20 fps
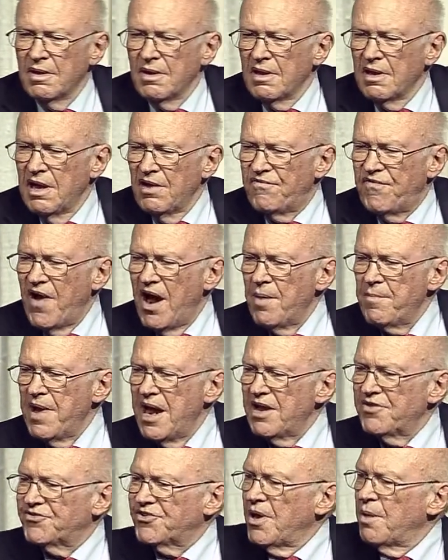If I
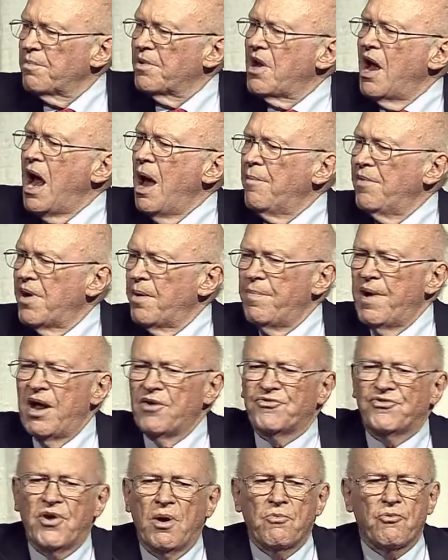made some comment about
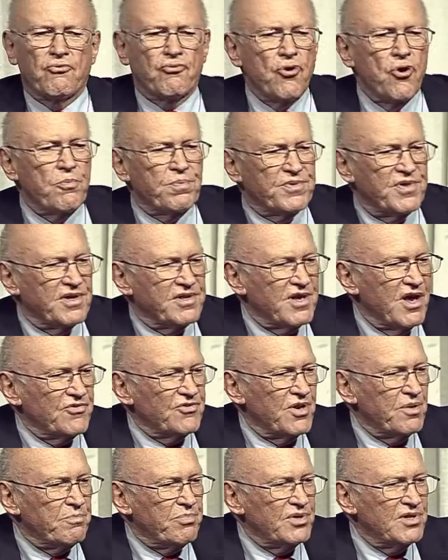some group that
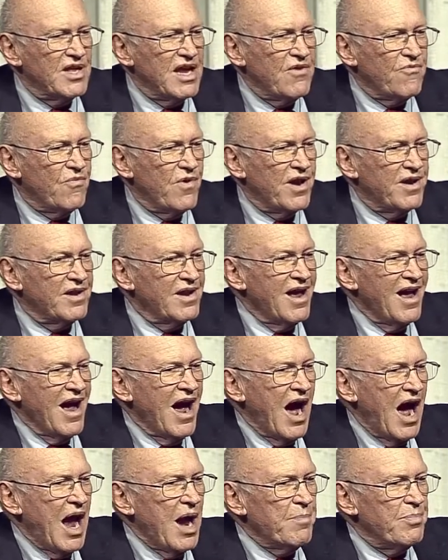doesn't believe what
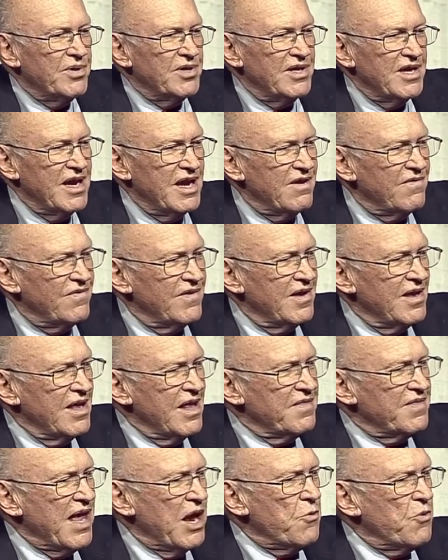I believe,
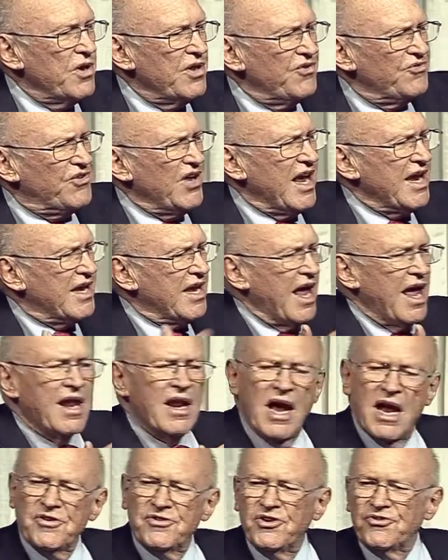they wouldn't say, Ken,
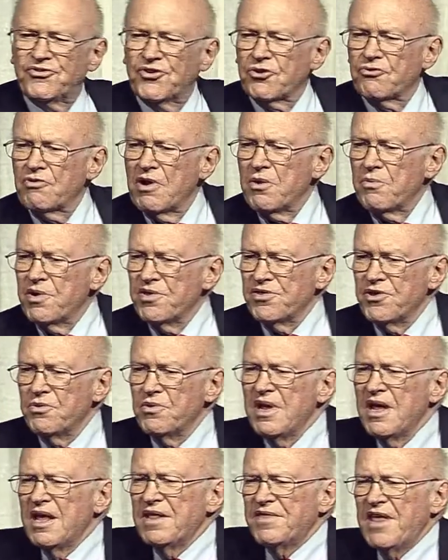I disagree with you.
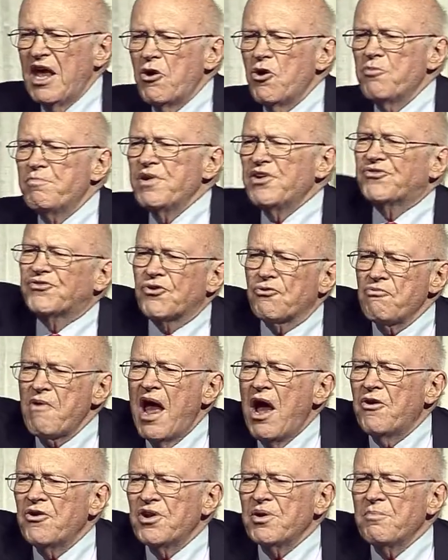They would be
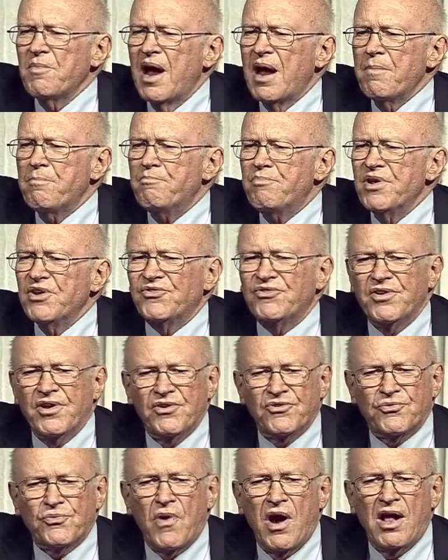surrounding my
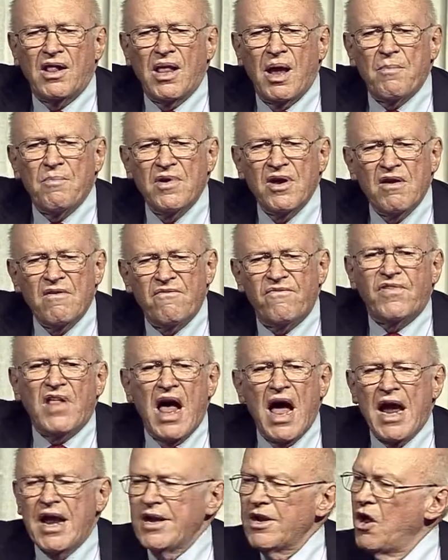business while I'm
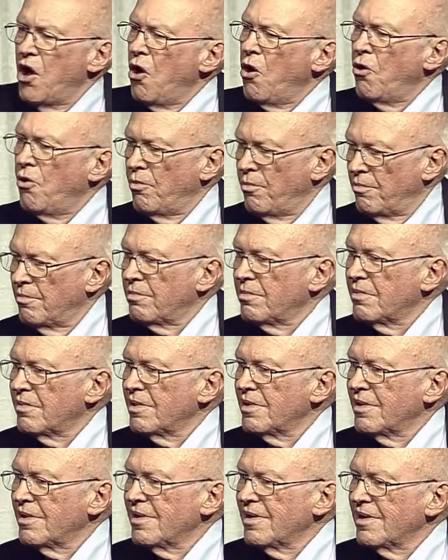flying home.
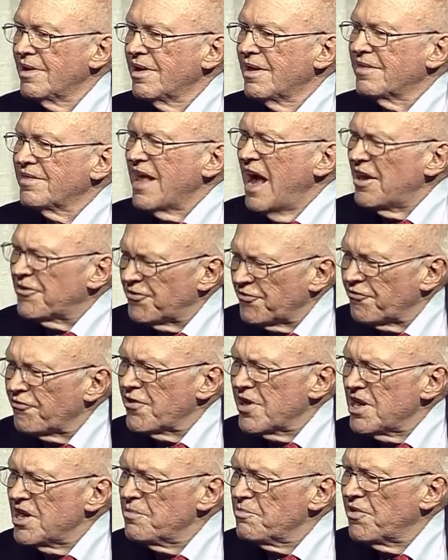That's
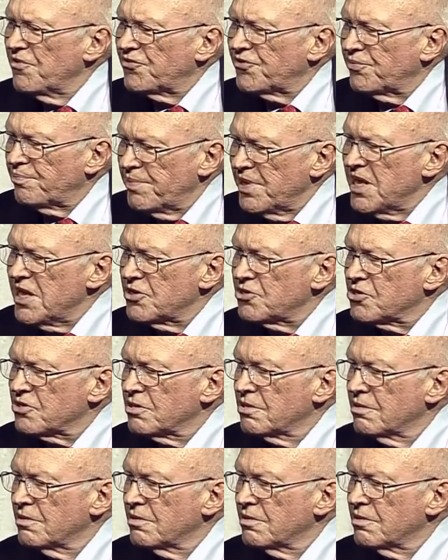freedom of speech.